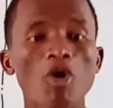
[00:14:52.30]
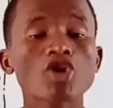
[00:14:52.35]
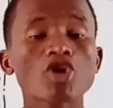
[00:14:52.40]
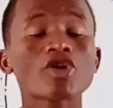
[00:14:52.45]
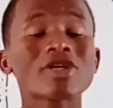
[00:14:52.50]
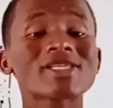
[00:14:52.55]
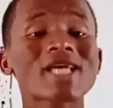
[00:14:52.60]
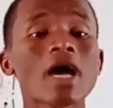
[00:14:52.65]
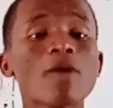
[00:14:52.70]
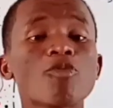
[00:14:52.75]
what
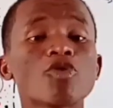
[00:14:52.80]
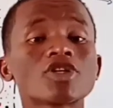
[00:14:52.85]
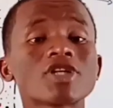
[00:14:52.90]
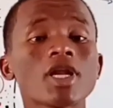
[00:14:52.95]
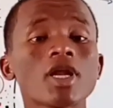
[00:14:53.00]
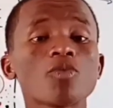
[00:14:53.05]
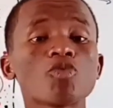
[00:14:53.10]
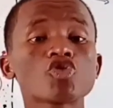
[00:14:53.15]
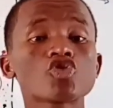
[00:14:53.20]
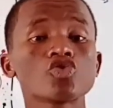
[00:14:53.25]
does
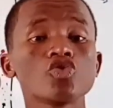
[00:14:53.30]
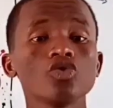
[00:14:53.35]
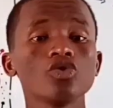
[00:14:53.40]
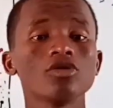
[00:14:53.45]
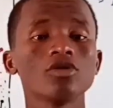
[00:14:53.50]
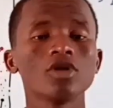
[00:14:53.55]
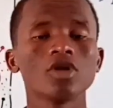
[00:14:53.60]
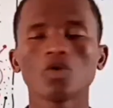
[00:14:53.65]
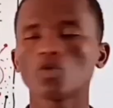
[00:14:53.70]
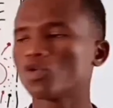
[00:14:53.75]
hypothalamus
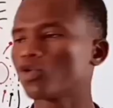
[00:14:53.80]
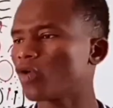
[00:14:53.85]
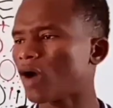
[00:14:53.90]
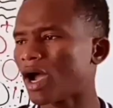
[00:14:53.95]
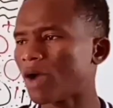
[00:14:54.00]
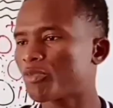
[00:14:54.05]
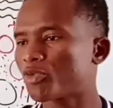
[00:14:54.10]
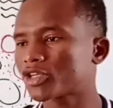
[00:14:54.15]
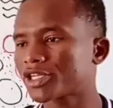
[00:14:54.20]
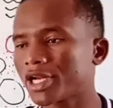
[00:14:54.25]
do? We know
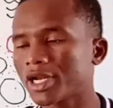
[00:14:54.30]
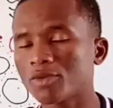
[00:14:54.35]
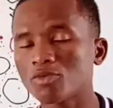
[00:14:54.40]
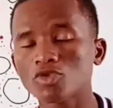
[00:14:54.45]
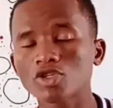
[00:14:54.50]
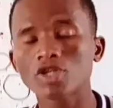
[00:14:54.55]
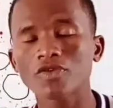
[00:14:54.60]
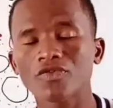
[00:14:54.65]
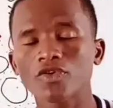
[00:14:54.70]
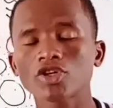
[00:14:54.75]

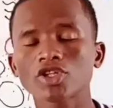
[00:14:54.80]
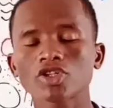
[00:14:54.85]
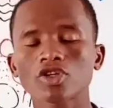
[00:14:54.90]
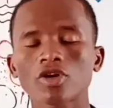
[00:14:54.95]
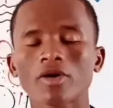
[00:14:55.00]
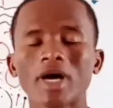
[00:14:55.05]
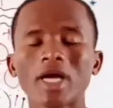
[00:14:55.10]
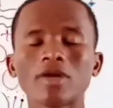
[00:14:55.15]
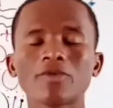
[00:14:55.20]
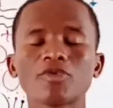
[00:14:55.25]
hypothalamus, the
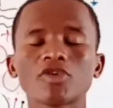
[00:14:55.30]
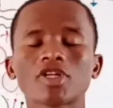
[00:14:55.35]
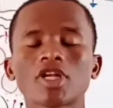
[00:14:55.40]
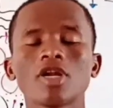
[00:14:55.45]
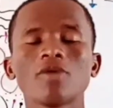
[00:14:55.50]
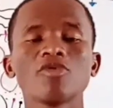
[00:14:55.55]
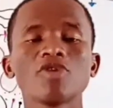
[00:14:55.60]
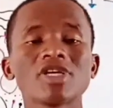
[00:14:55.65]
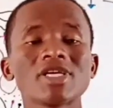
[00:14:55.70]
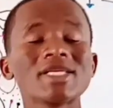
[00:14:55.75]
function of
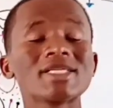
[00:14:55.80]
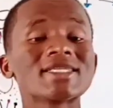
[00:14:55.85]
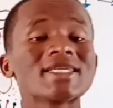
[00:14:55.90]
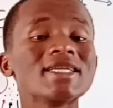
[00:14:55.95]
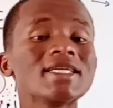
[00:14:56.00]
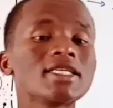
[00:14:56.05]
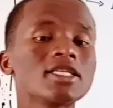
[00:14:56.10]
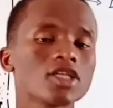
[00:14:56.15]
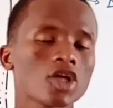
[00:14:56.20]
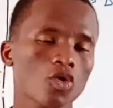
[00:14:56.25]
hypothalamus is
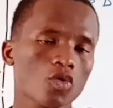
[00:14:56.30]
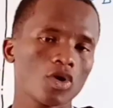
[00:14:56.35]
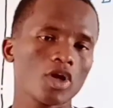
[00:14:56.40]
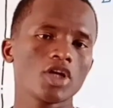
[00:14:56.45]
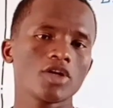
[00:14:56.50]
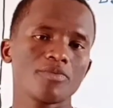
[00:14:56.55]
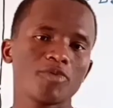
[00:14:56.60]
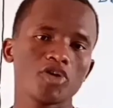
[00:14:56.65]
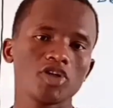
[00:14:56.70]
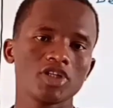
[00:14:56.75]
it
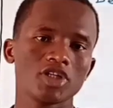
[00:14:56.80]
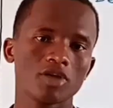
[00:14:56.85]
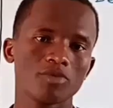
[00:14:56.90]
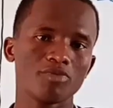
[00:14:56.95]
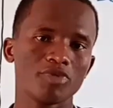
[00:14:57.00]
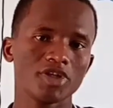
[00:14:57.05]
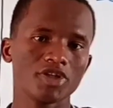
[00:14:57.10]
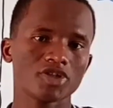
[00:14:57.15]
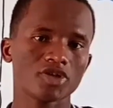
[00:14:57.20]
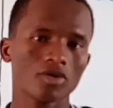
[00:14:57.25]
regulates body
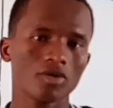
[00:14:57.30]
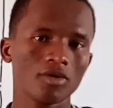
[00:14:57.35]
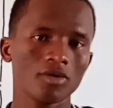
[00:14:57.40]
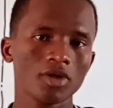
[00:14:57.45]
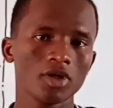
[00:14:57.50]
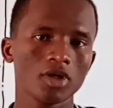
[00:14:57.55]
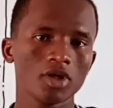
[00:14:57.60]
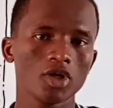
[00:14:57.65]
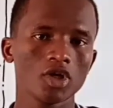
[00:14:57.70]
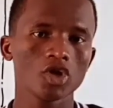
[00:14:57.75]
temperature.
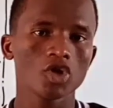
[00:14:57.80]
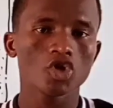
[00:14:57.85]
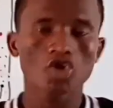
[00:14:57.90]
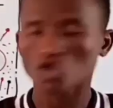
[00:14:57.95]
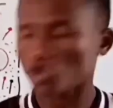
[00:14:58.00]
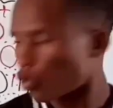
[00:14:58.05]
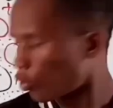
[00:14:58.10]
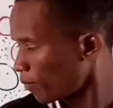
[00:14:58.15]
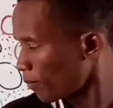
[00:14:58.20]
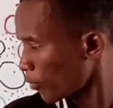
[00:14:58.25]

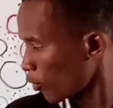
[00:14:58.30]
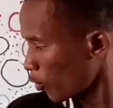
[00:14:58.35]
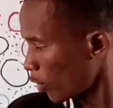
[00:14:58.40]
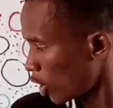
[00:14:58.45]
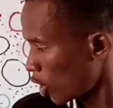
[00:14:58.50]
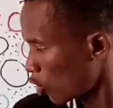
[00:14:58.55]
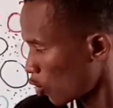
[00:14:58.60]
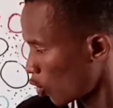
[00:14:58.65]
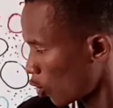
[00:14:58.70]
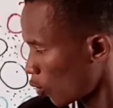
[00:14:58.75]
So
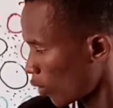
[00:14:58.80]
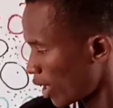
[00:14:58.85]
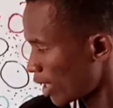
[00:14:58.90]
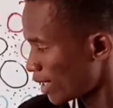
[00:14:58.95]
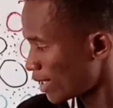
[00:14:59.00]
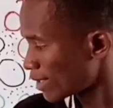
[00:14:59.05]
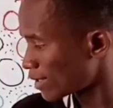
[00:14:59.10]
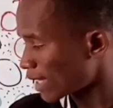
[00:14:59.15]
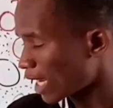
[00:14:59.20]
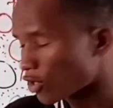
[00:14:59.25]

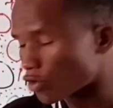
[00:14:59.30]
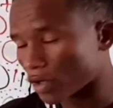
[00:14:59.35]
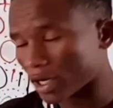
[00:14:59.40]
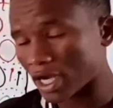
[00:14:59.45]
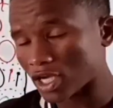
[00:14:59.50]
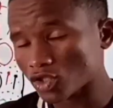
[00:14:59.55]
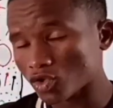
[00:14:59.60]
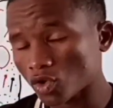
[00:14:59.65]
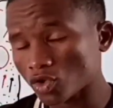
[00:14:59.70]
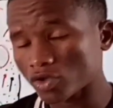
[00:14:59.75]
when these
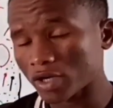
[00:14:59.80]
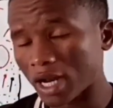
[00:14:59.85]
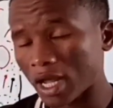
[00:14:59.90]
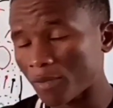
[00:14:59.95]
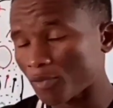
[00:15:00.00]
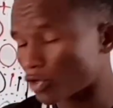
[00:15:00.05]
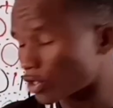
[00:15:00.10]
cytokines go to the